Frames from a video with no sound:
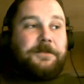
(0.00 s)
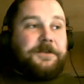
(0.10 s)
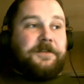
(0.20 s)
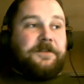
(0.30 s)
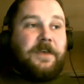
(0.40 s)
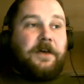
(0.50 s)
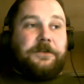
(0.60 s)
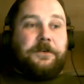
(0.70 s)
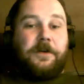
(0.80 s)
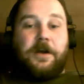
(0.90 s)
to sell
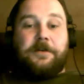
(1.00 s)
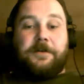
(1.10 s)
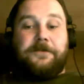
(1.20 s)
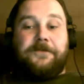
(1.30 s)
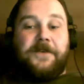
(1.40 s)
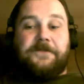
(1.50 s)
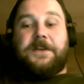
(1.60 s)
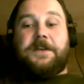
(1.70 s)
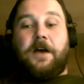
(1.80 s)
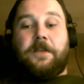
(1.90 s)
your
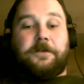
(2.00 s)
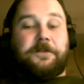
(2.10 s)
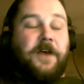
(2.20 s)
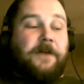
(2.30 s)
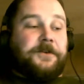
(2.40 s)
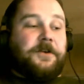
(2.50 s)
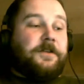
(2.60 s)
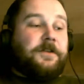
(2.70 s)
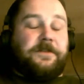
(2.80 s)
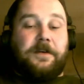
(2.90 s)
$150 soft
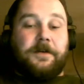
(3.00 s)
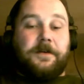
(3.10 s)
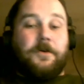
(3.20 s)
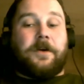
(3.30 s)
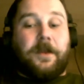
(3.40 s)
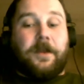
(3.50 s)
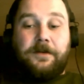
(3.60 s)
goods here in Oregon.